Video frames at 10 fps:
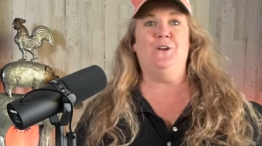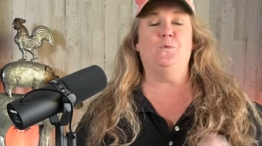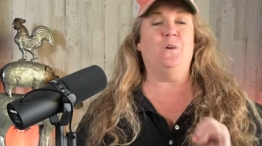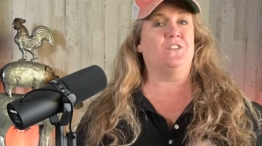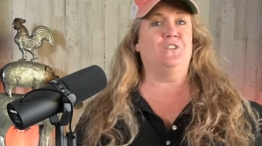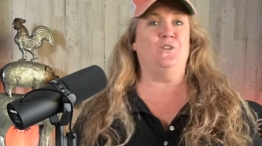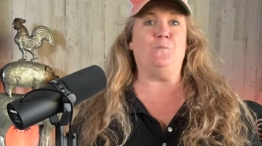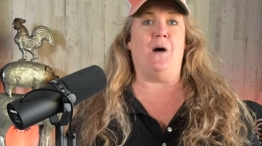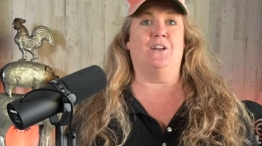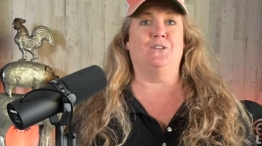With the new
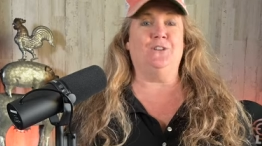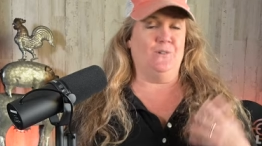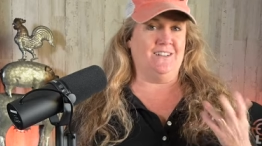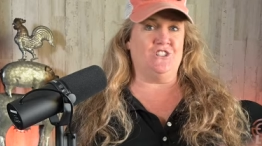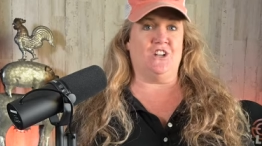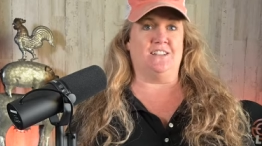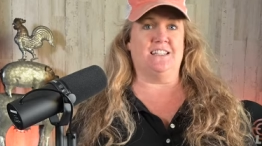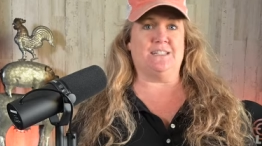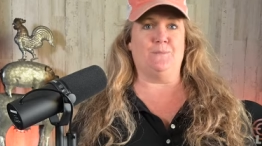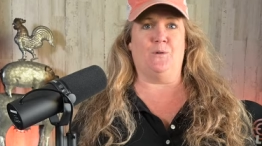model, you can adjust
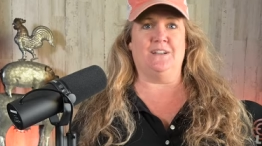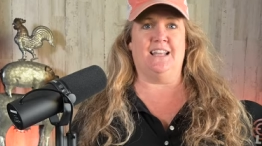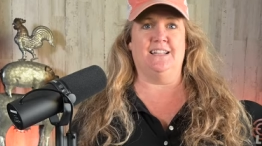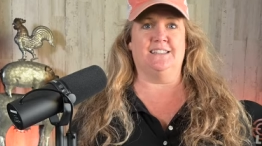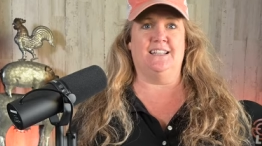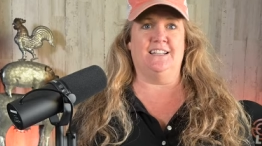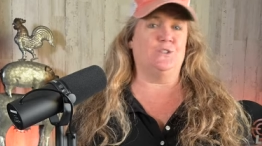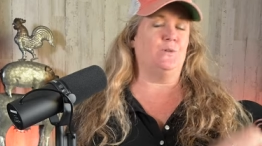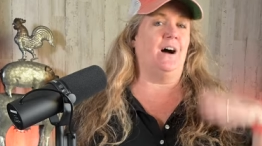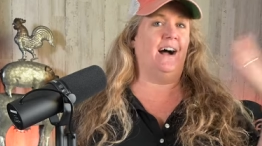the smoke intensity
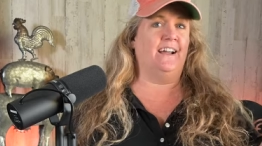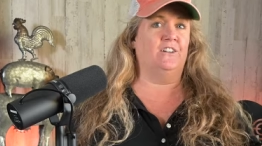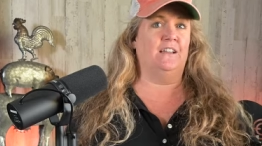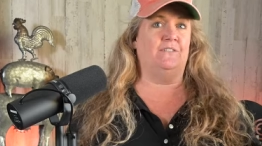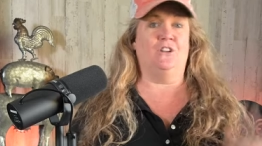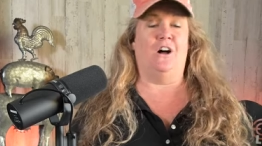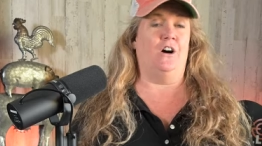to a higher level